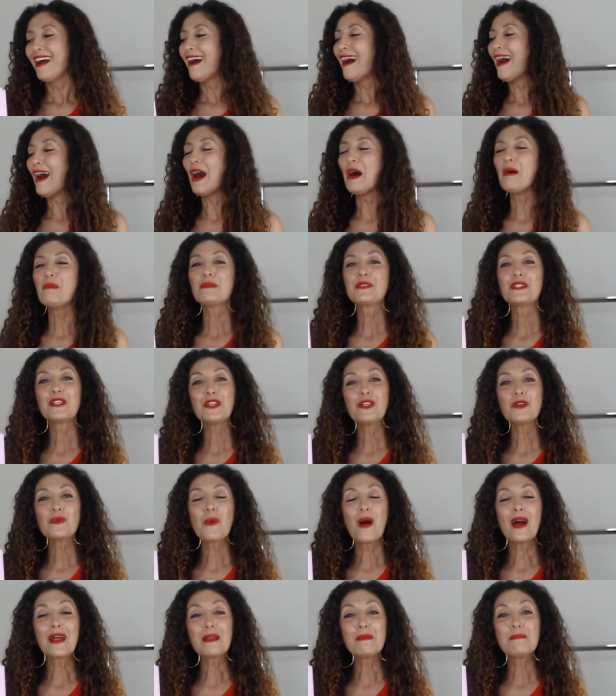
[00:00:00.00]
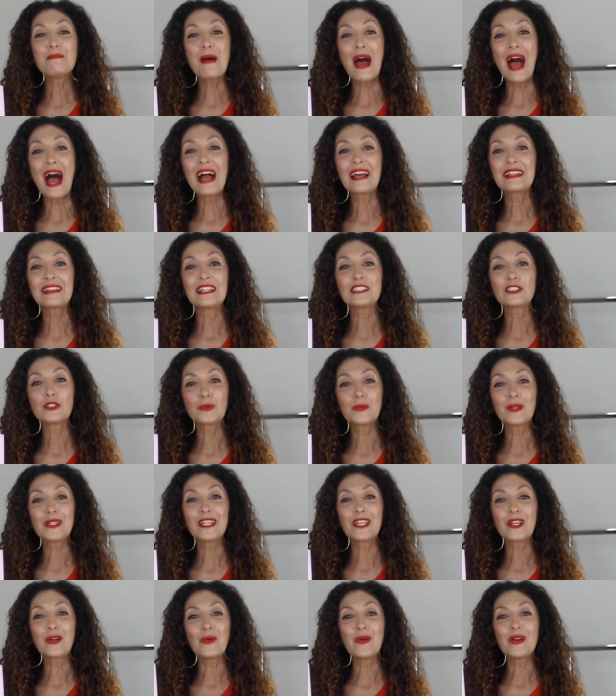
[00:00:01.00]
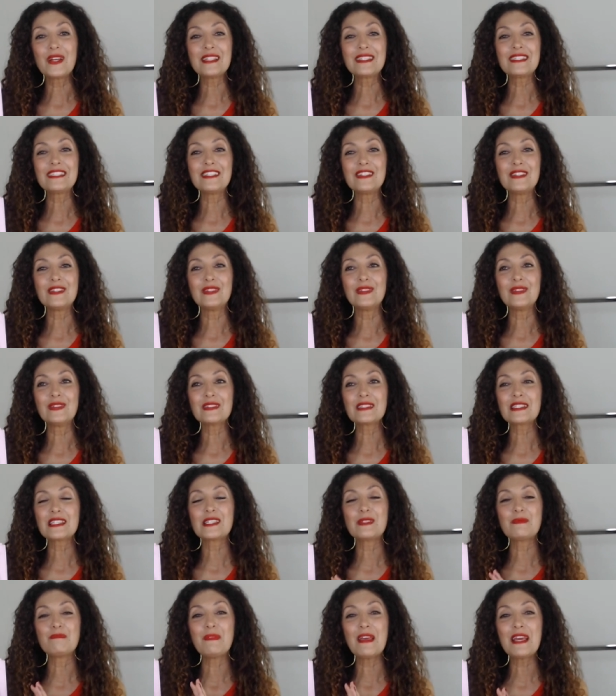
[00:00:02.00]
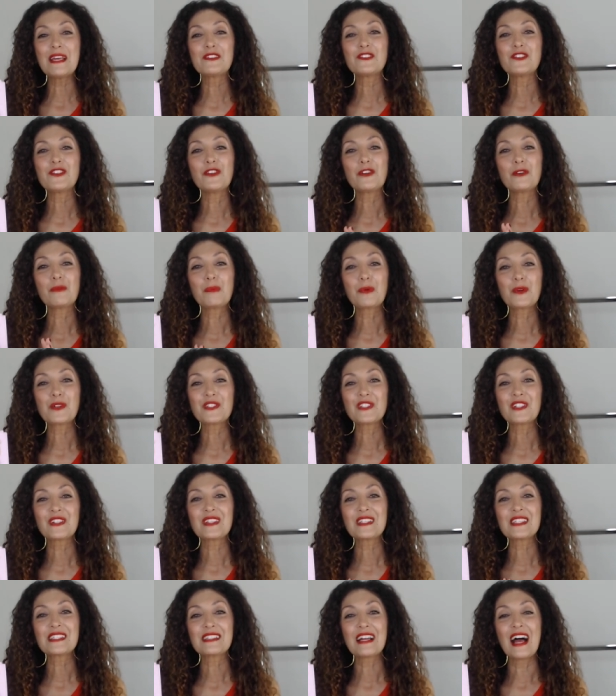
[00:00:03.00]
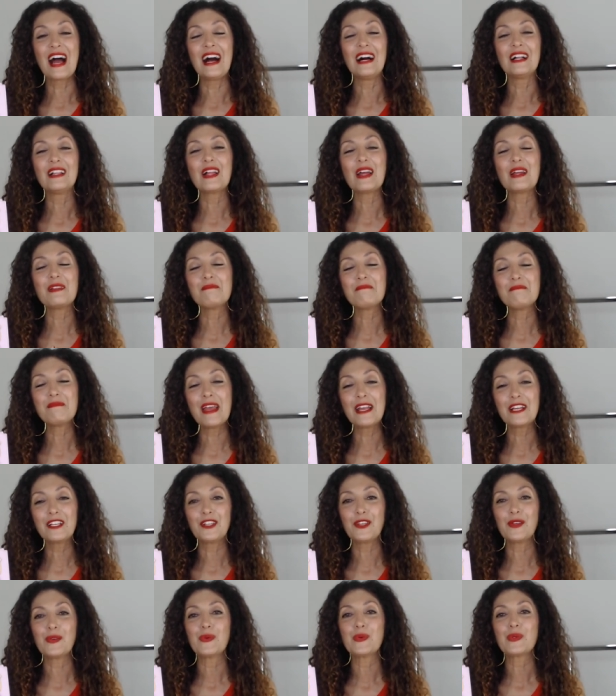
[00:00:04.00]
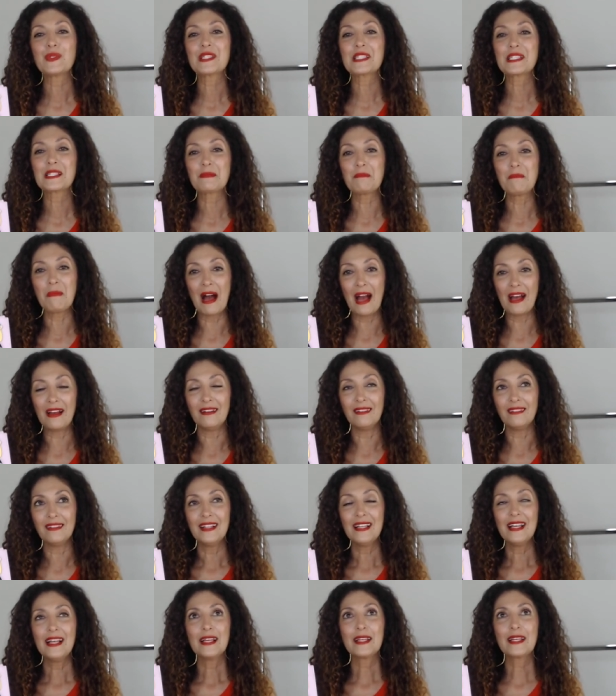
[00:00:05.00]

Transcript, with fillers: um, so you want a bag that's really going to speak to your personal style and make you smile.